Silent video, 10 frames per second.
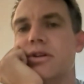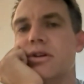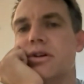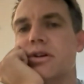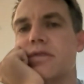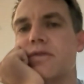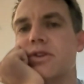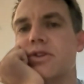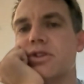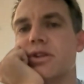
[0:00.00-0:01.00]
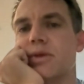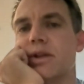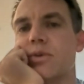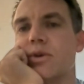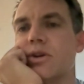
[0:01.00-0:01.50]
a convention, I'm
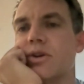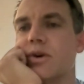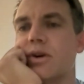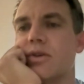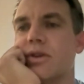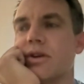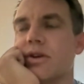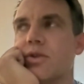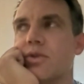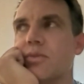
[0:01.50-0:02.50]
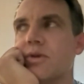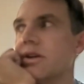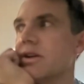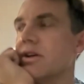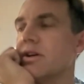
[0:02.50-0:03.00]
like walking around like, oh
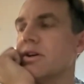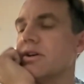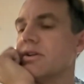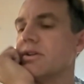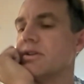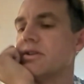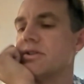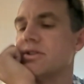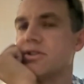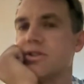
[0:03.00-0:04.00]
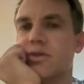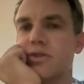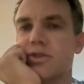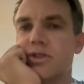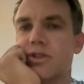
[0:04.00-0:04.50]
my God, this is so
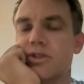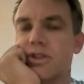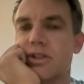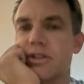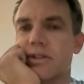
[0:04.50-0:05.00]
nostalgic.